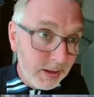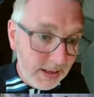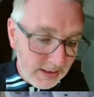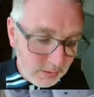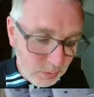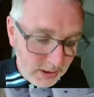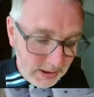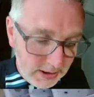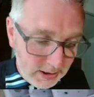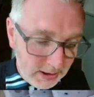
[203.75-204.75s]
this
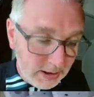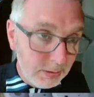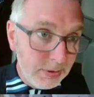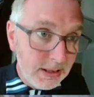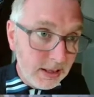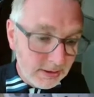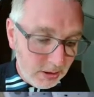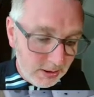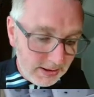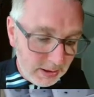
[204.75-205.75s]
week, and the minute I
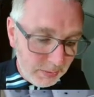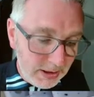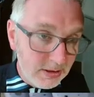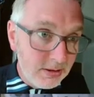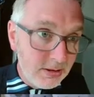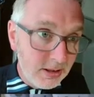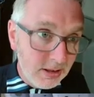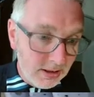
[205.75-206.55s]
saw this image,